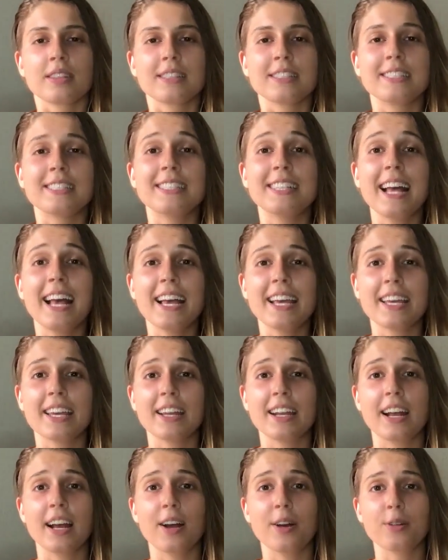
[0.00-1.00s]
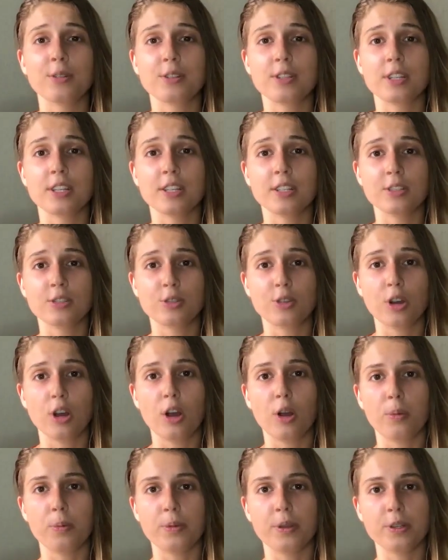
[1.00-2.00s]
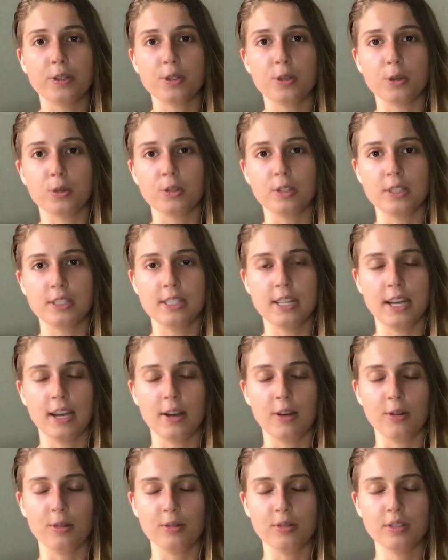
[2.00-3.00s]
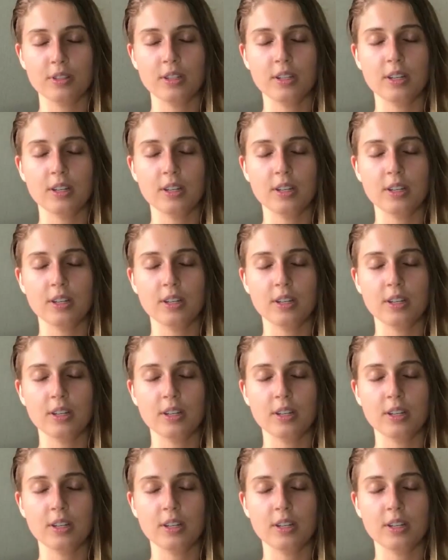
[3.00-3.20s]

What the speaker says: Sigh it out and drop the shoulders down.